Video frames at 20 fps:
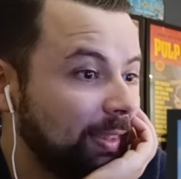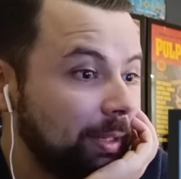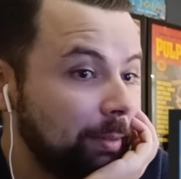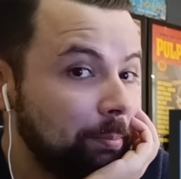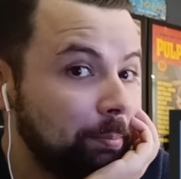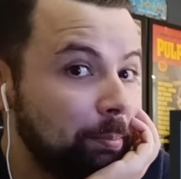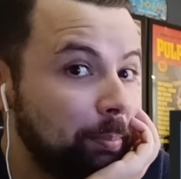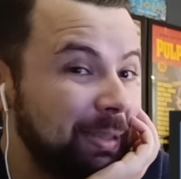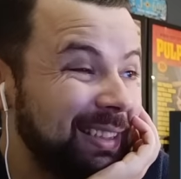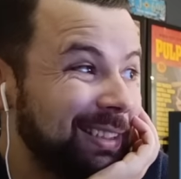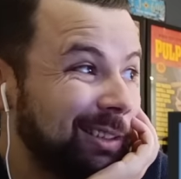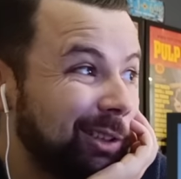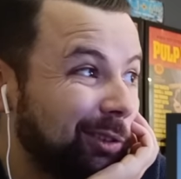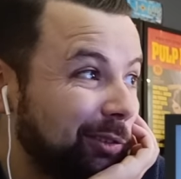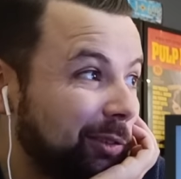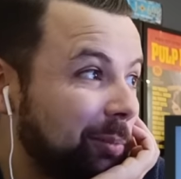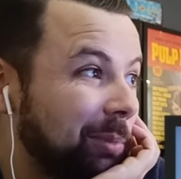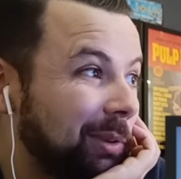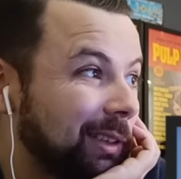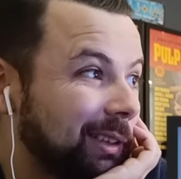Beast of
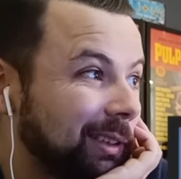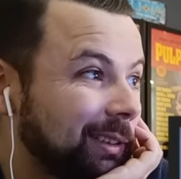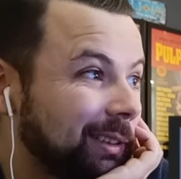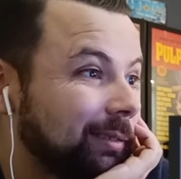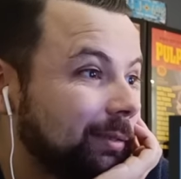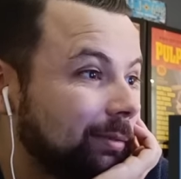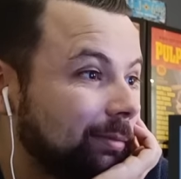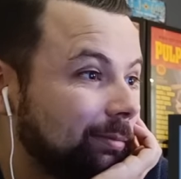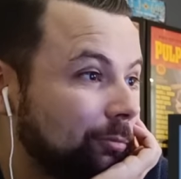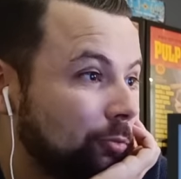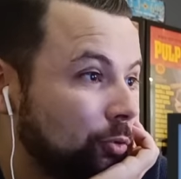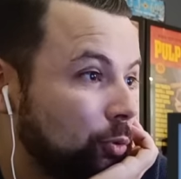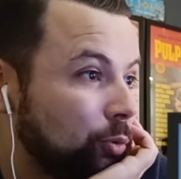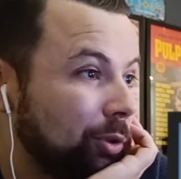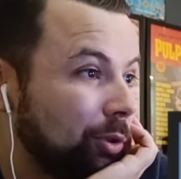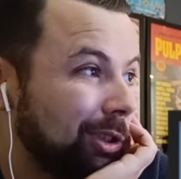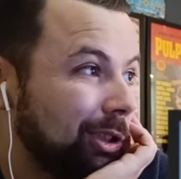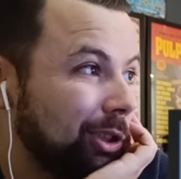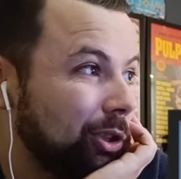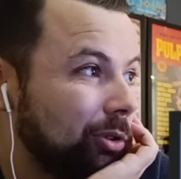a plane.
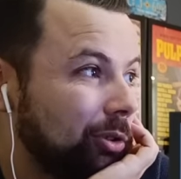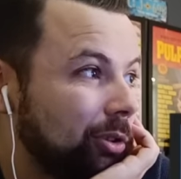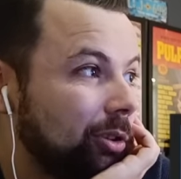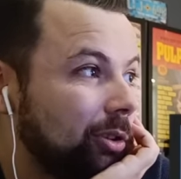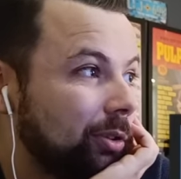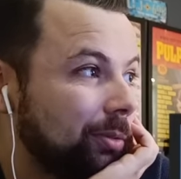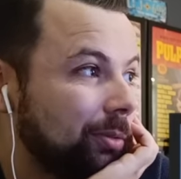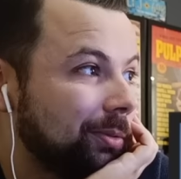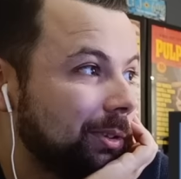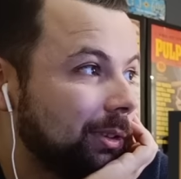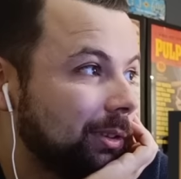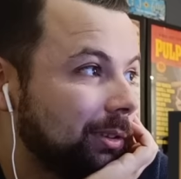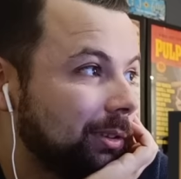Really enjoyed this one.